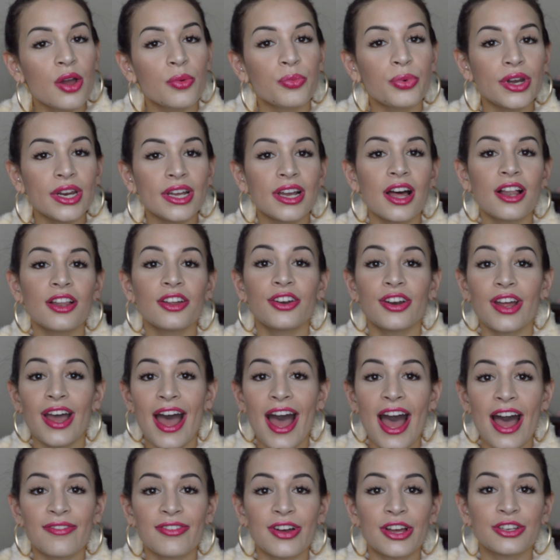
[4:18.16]
pretty color to
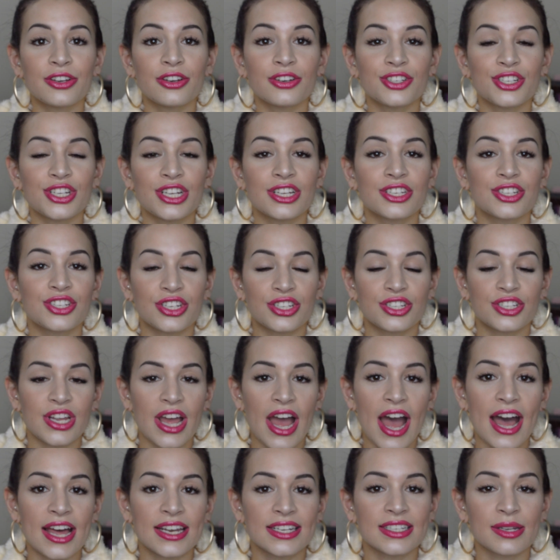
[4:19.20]
have on your cheeks just to
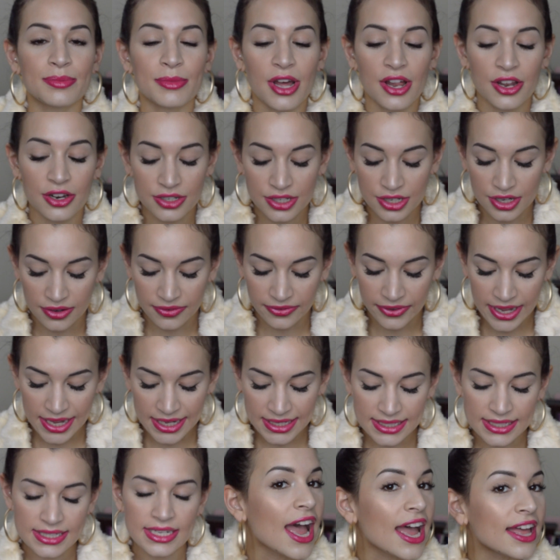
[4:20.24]
add some color to your
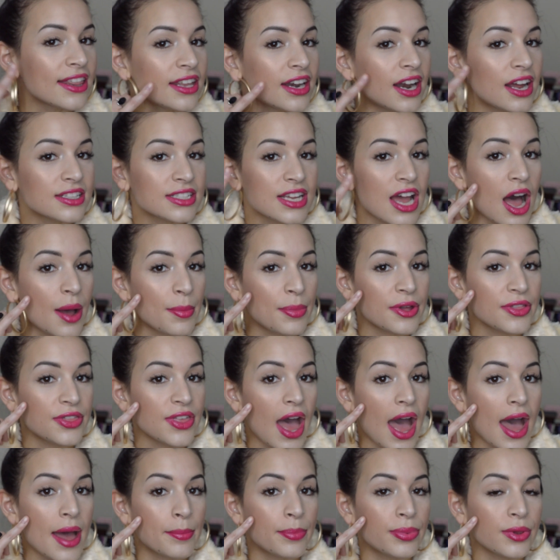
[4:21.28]
face. And then on top of
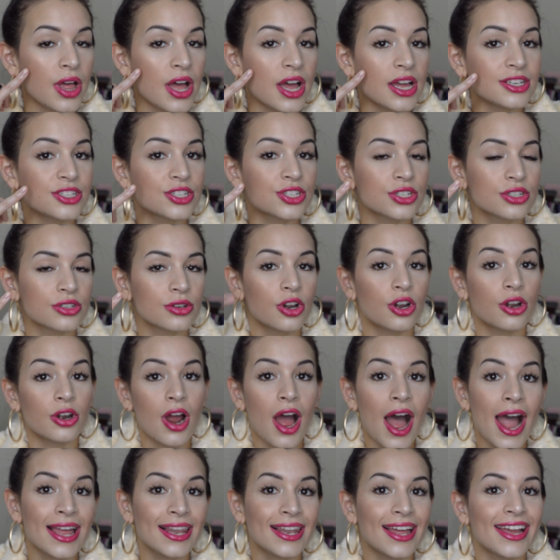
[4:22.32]
that blush or
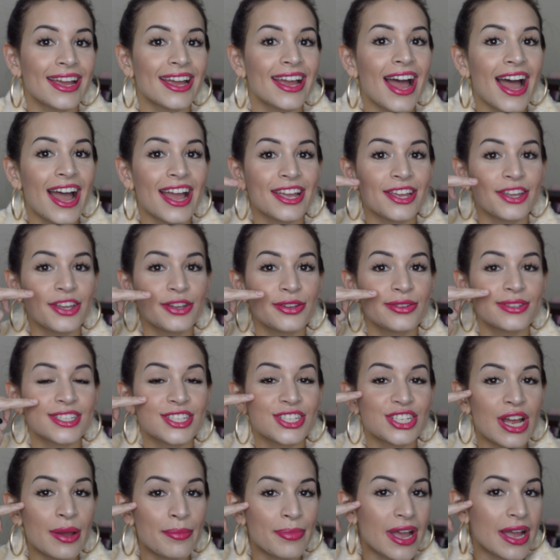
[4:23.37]
highlight, I used
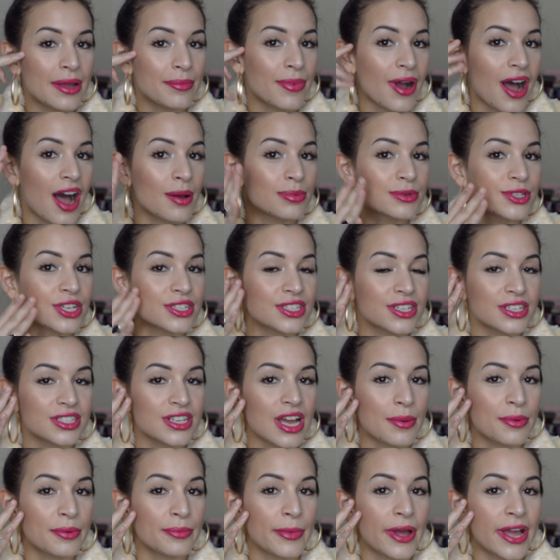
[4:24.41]
Champagne Pop just on
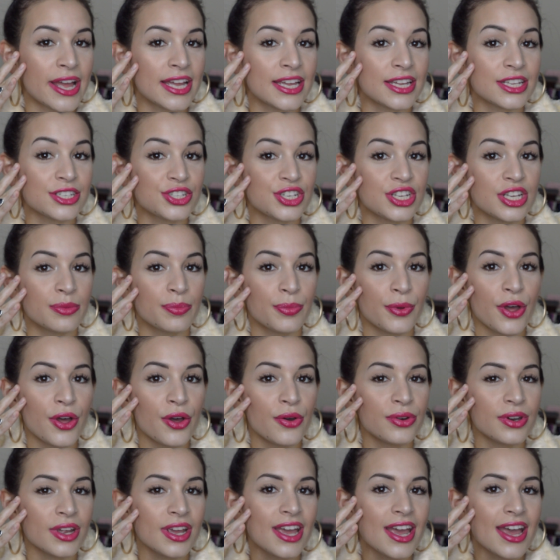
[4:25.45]
top of my
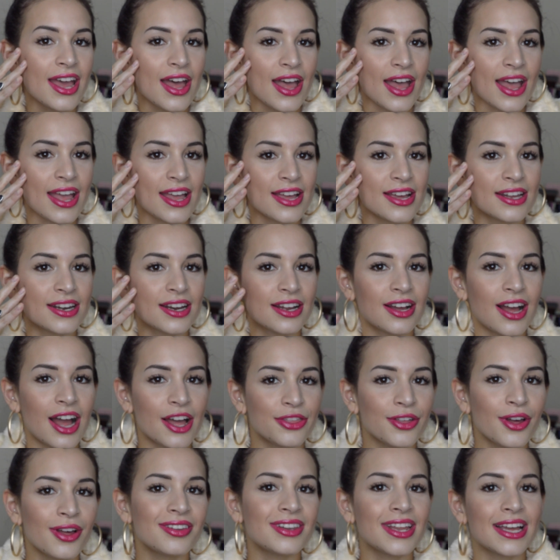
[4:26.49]
cheekbone. And I
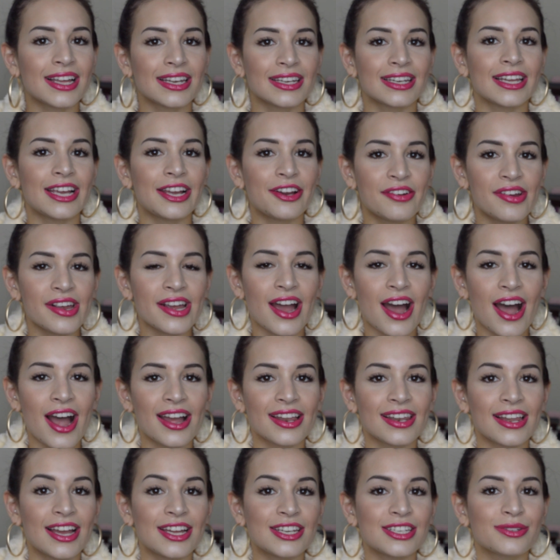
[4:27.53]
thought like layering
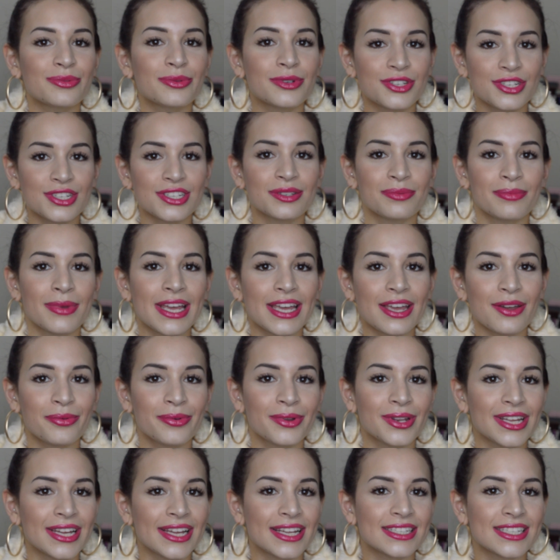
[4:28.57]
highlights would just make it
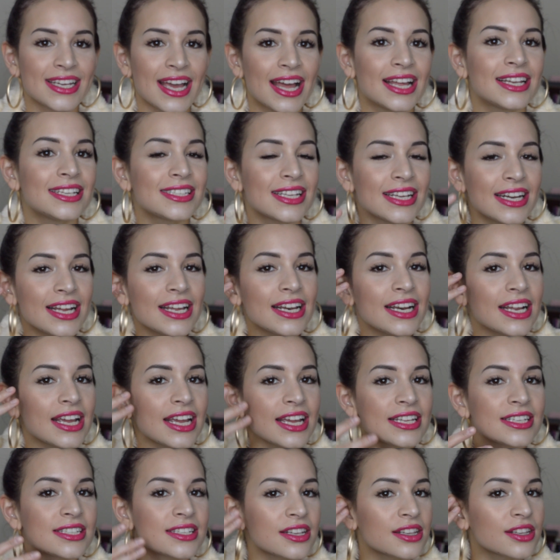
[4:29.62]
really intense. And it
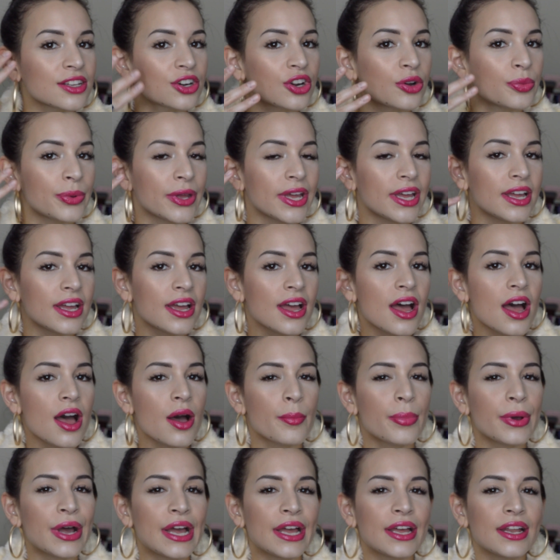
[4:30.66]
is a little bit,
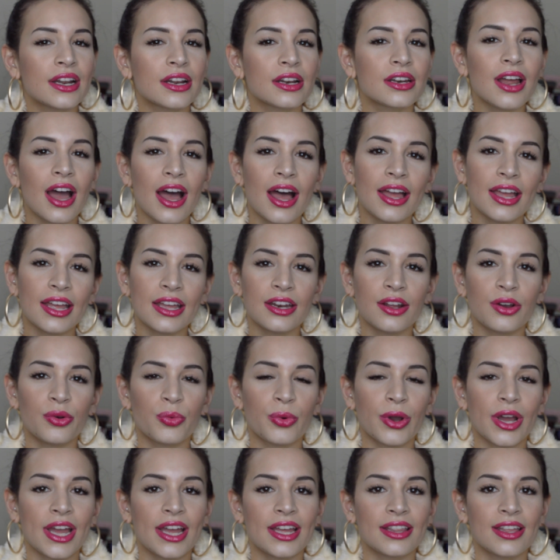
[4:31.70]
but not in a
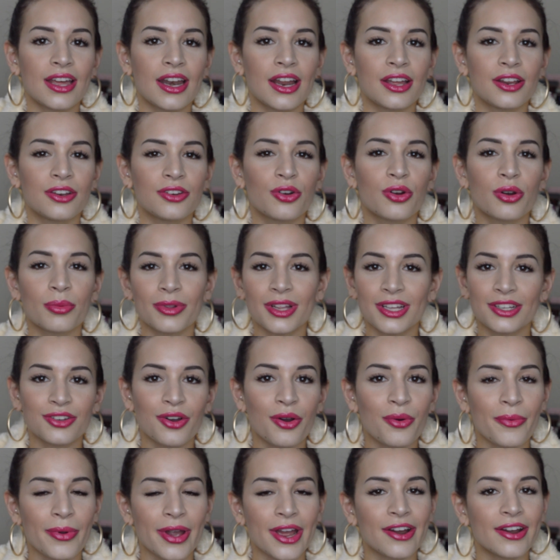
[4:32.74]
way that I normally
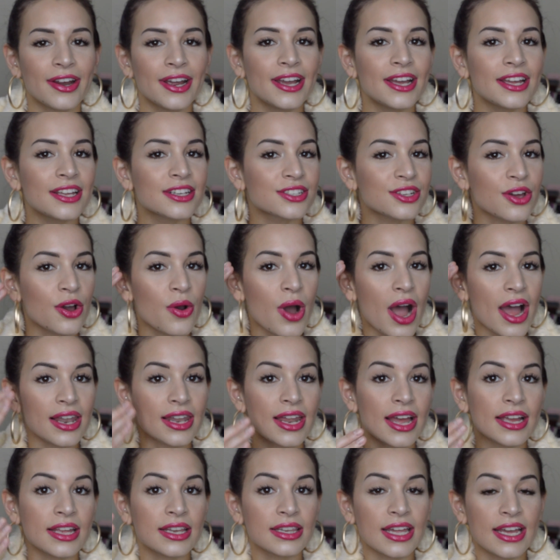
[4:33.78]
don't wear it. So I
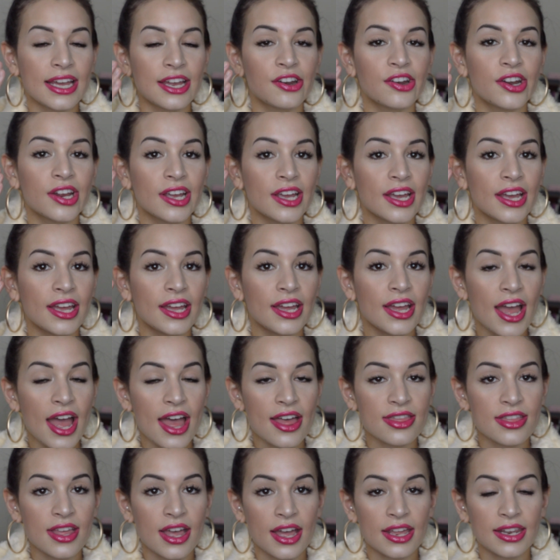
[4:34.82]
like layering it,
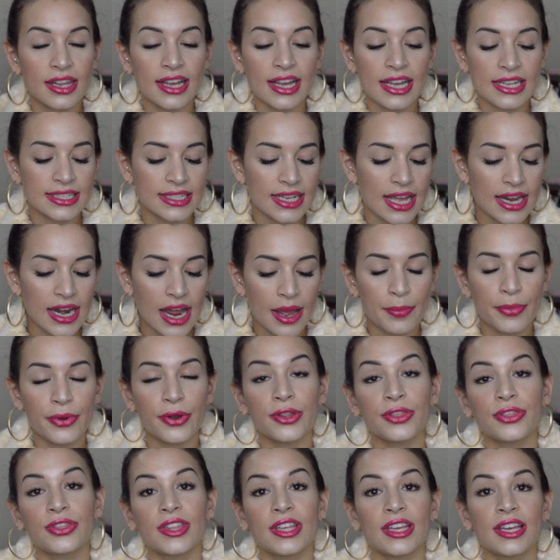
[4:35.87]
and then like I said, I
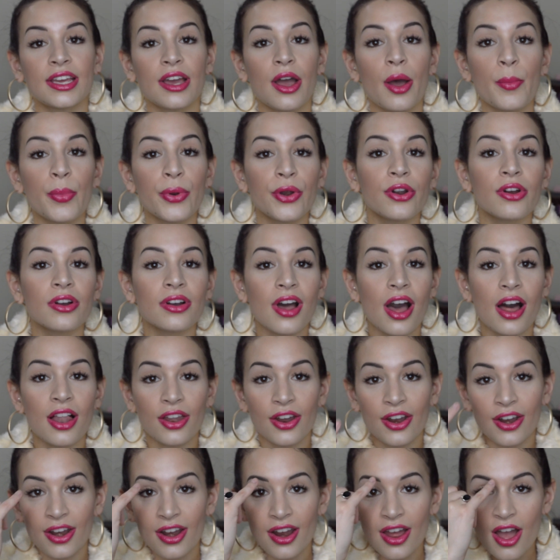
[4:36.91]
put the Pearl
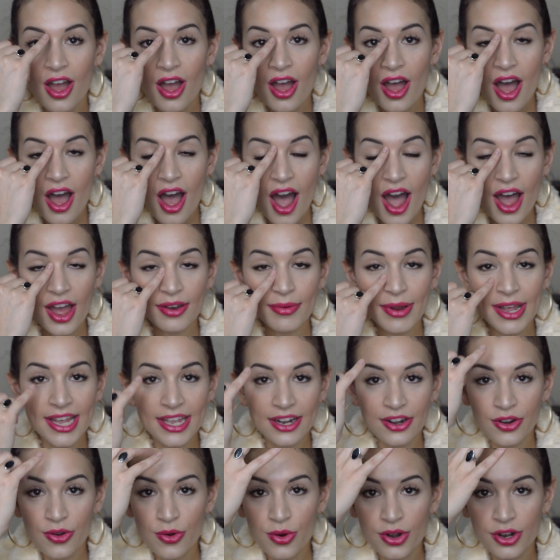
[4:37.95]
color on my
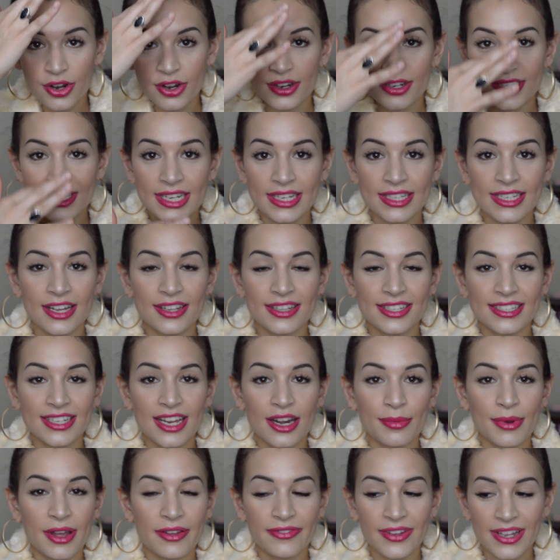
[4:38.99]
inner corners and down the
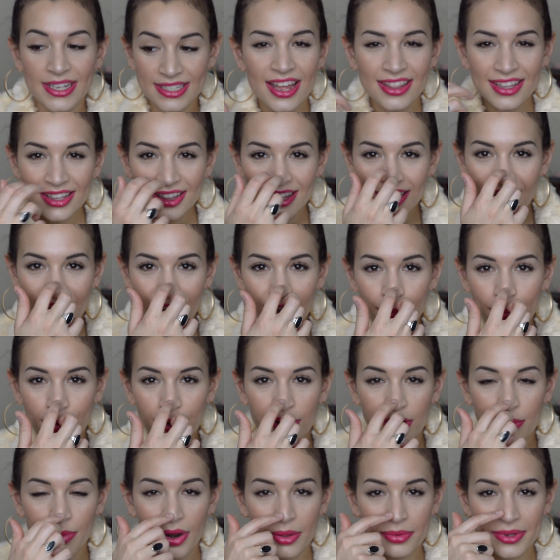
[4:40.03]
center of my face. I think the color
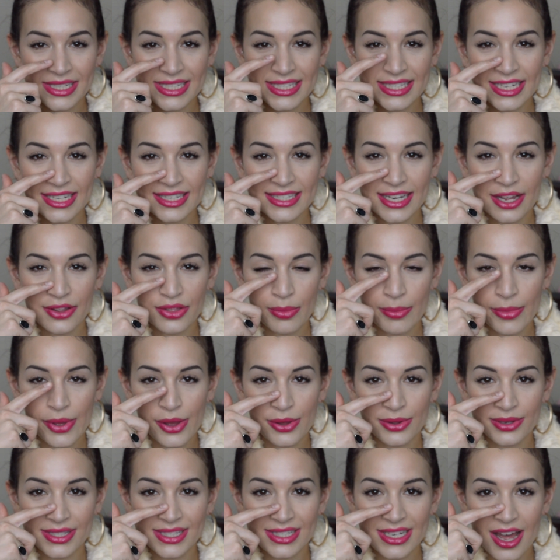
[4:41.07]
Pearl probably stands out the
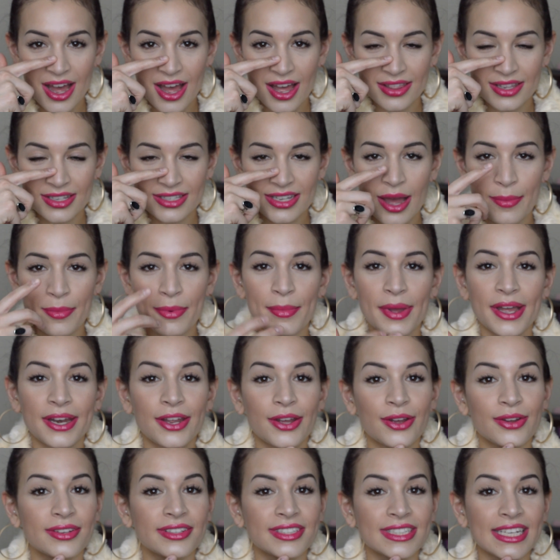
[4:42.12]
most on the top of my
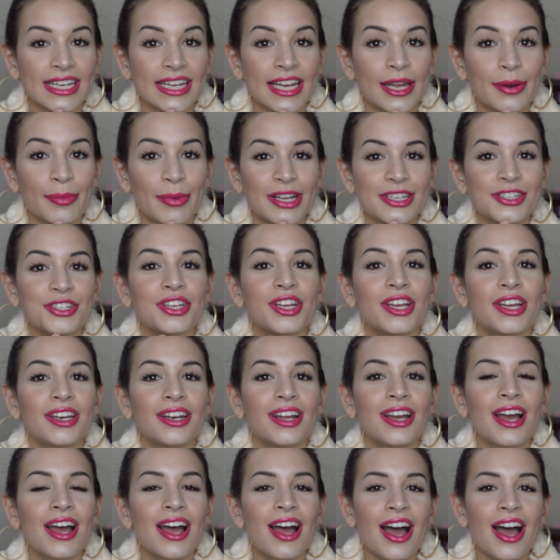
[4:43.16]
nose and my chin.